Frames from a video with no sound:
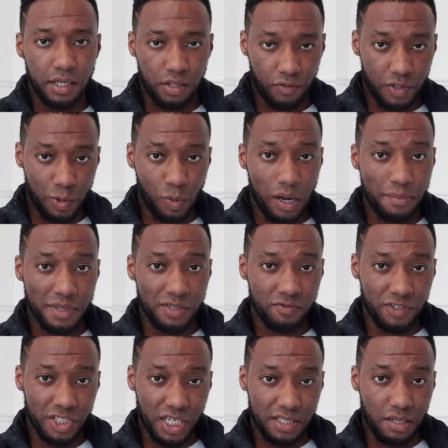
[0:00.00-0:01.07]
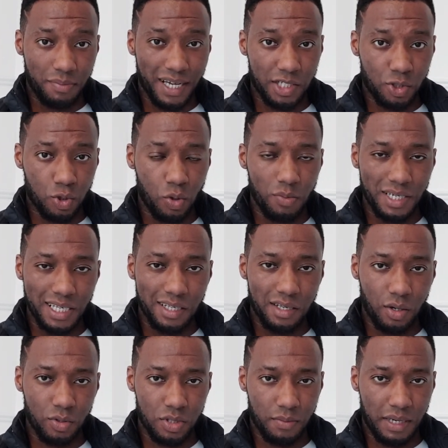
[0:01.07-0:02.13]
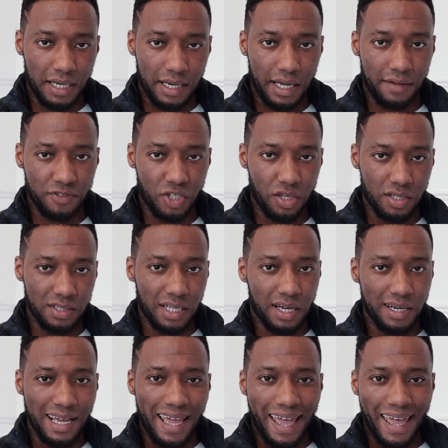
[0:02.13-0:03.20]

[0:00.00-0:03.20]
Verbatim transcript: The reason why I've been rejected by so many girls in my life, turned down,